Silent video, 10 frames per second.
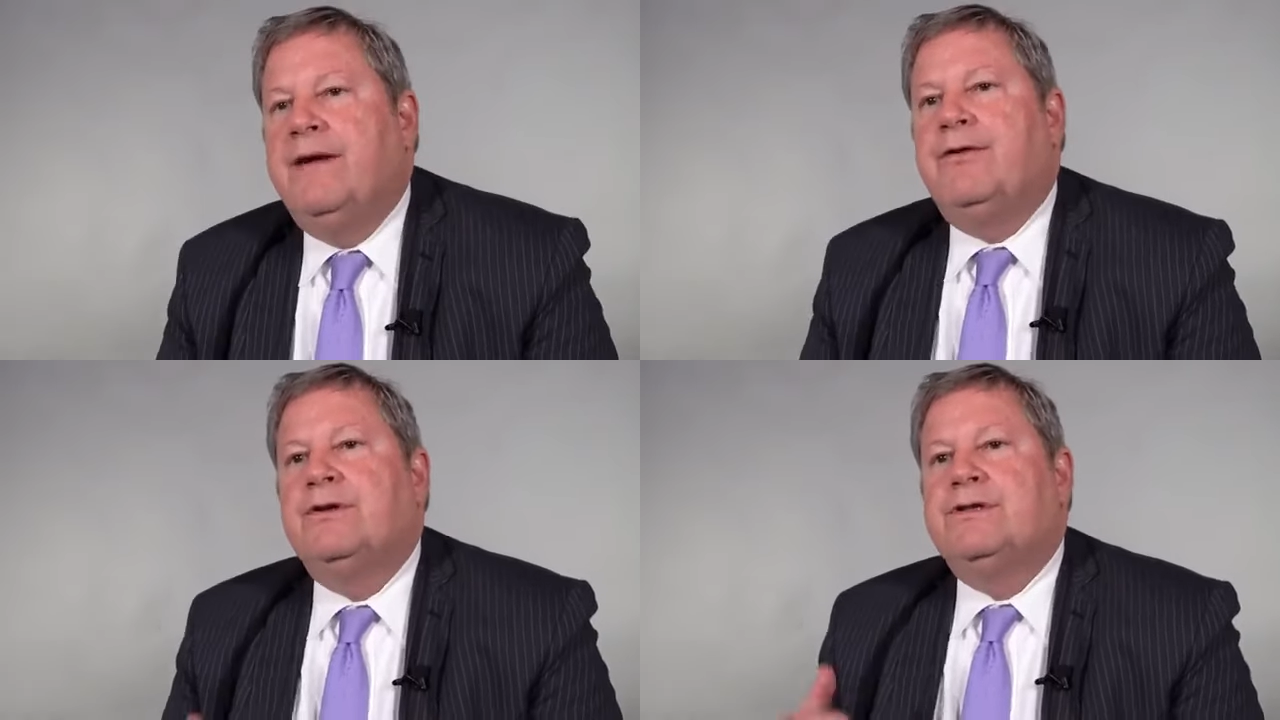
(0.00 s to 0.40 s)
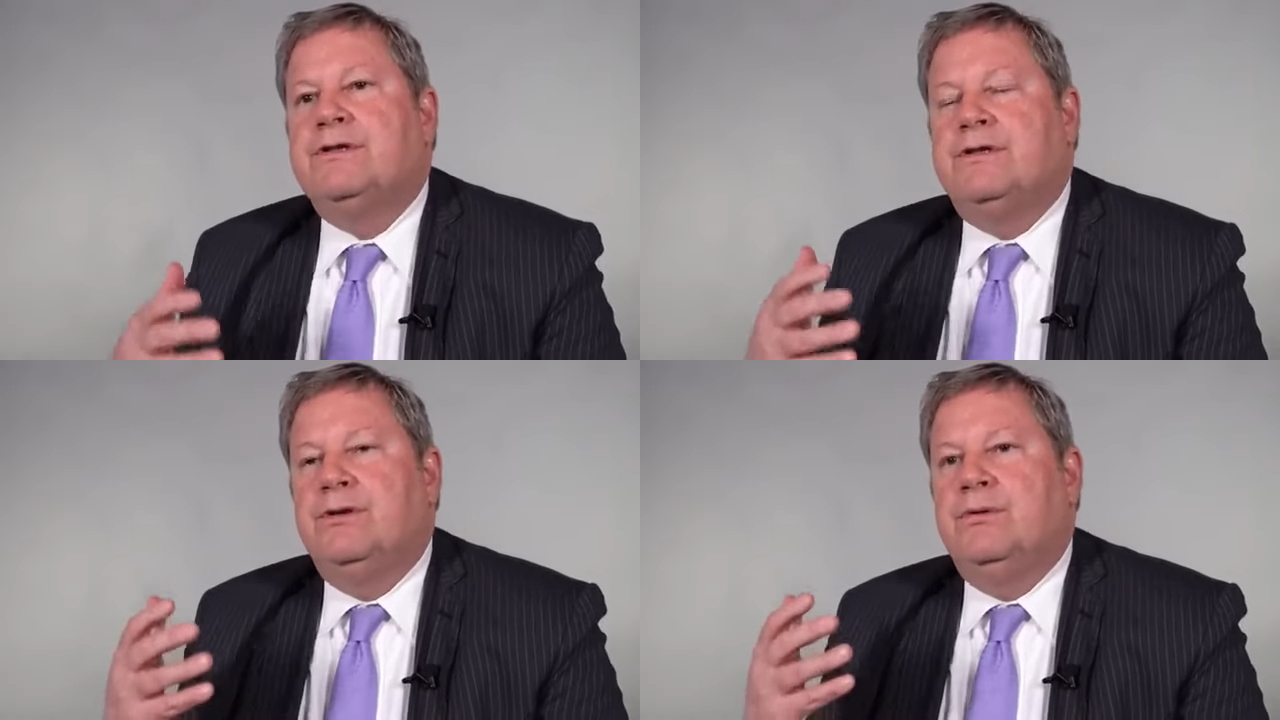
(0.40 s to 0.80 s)

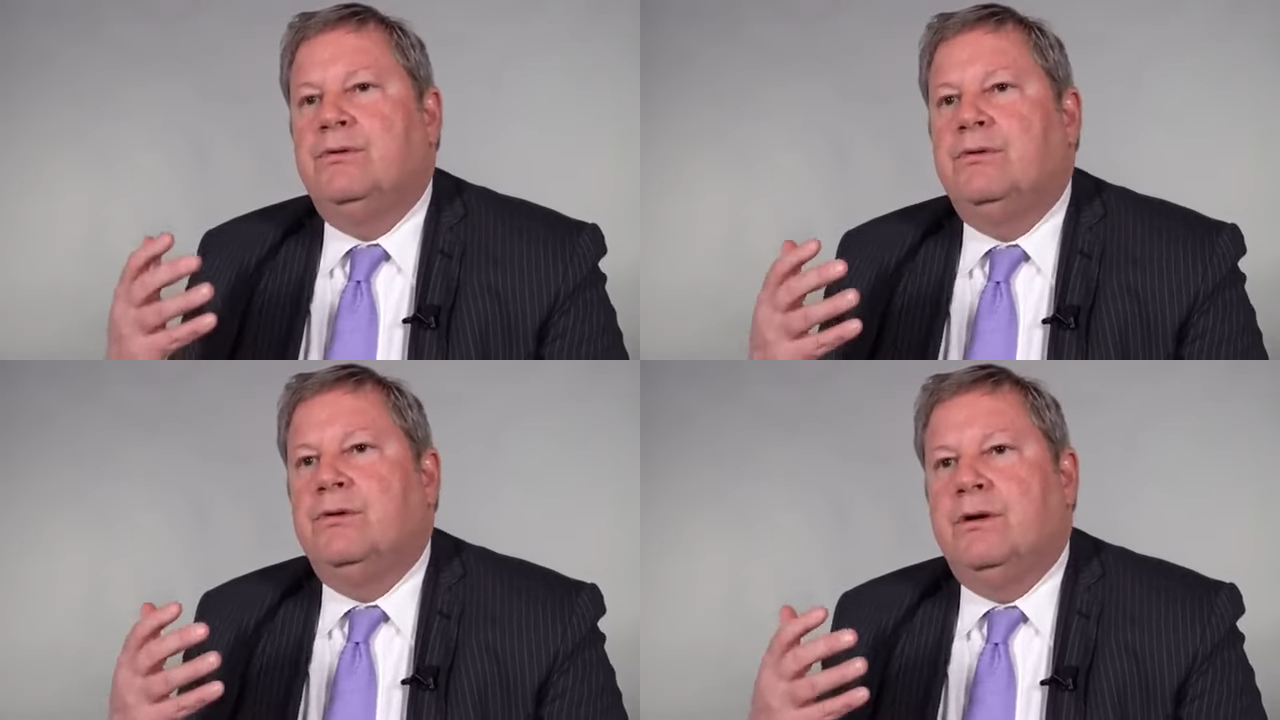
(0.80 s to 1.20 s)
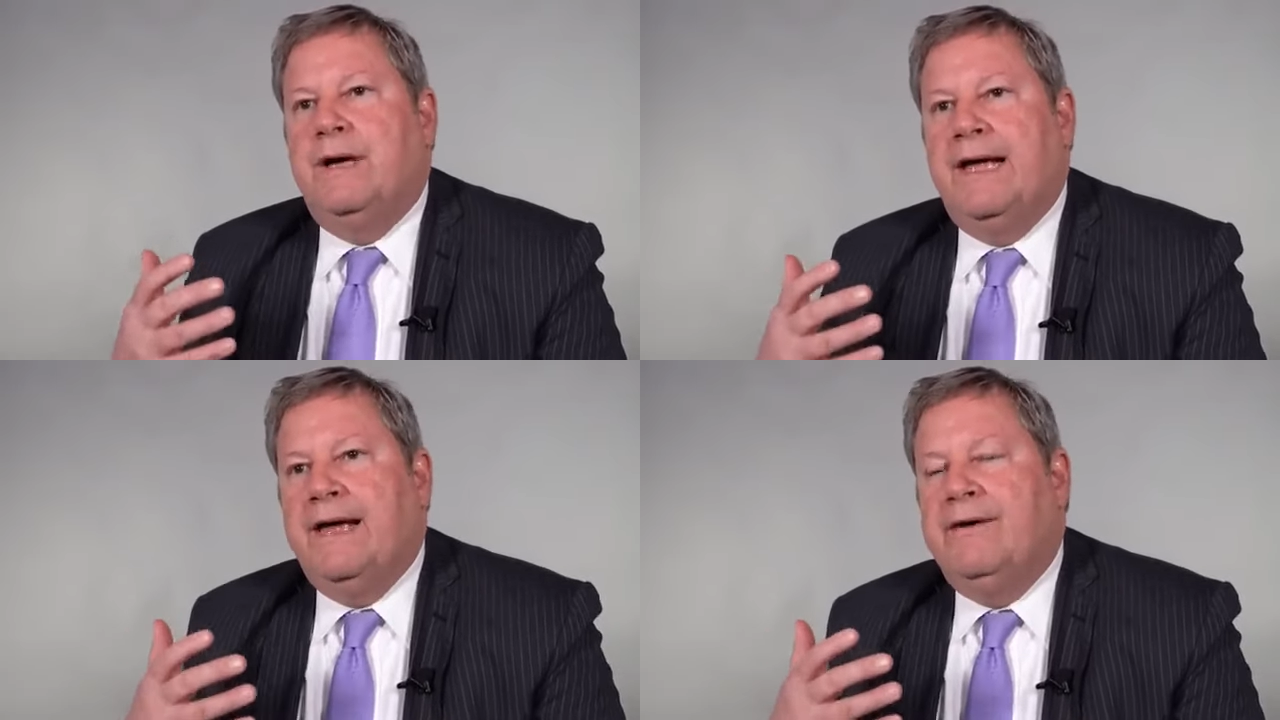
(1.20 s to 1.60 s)
efforts
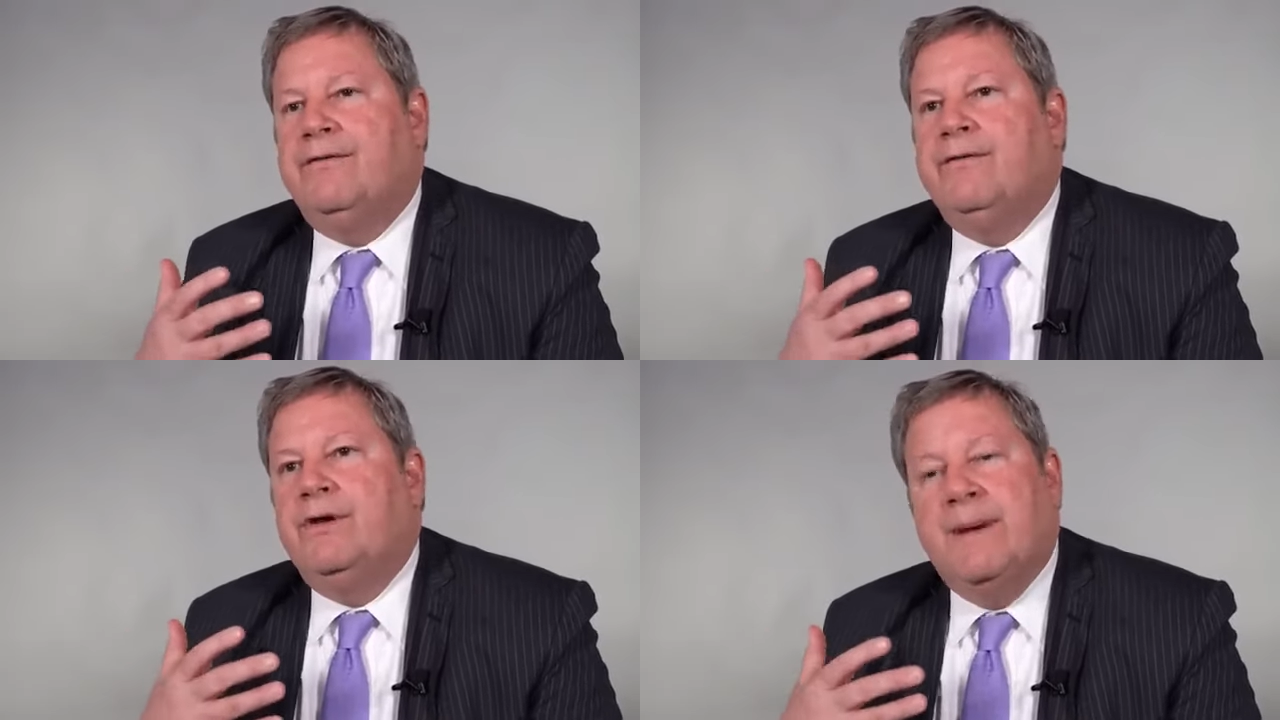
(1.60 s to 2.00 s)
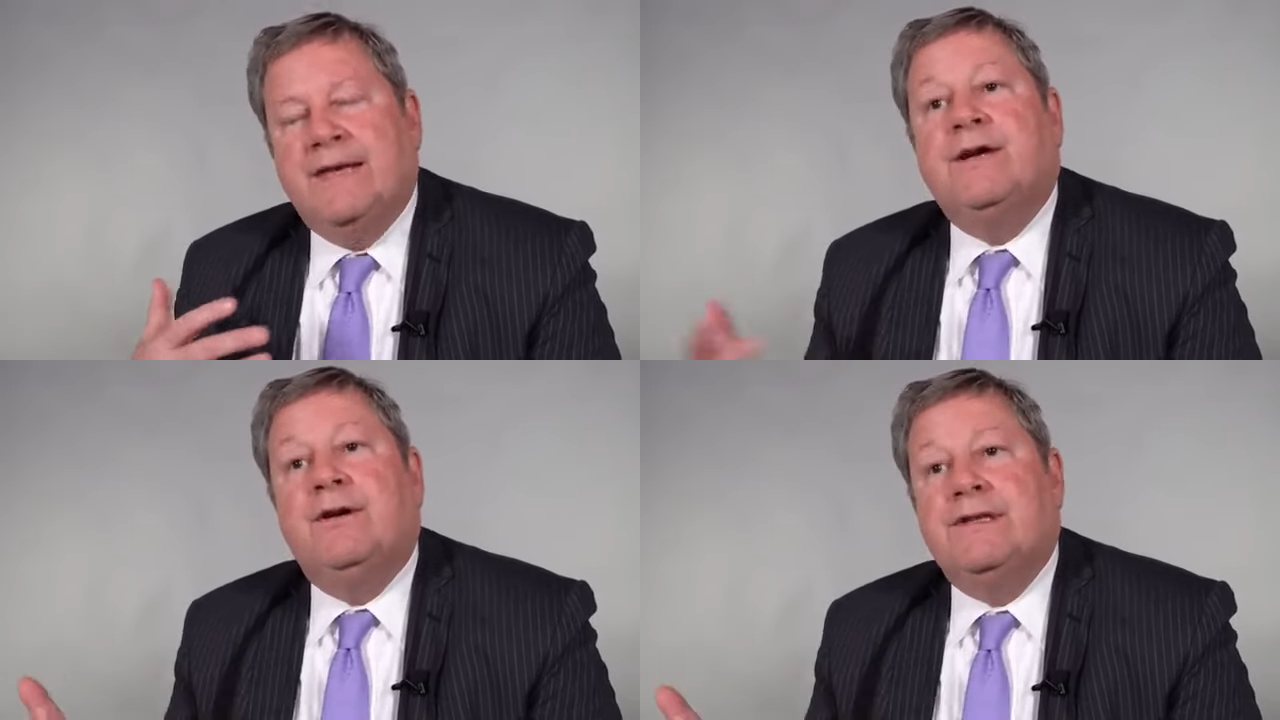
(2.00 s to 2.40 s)
to have
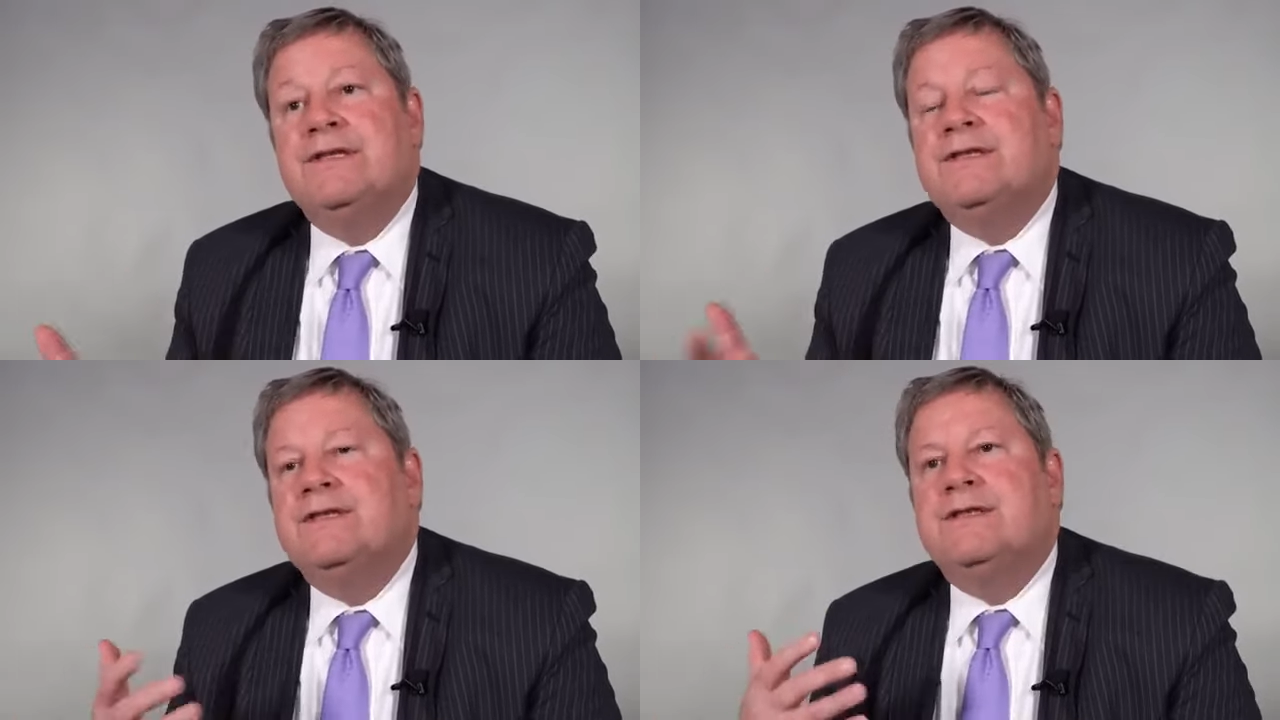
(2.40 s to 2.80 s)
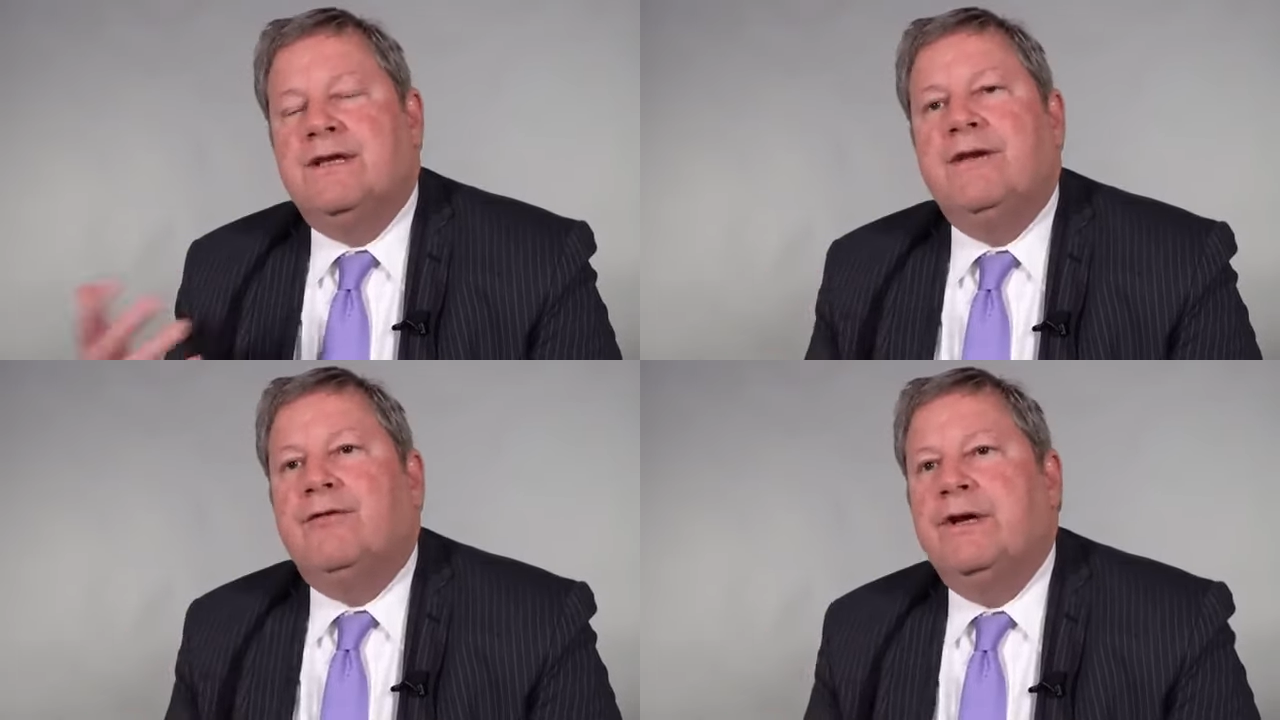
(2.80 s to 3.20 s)
humanitarian assistance
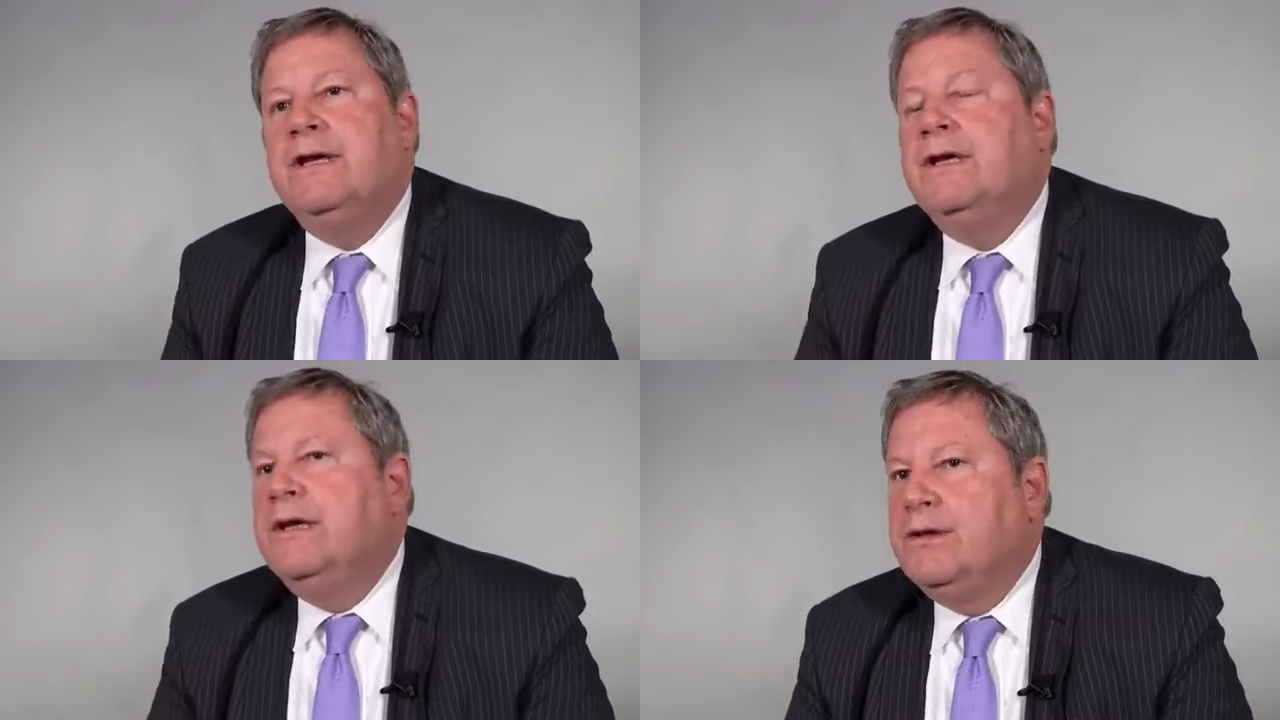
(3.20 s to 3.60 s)
delivery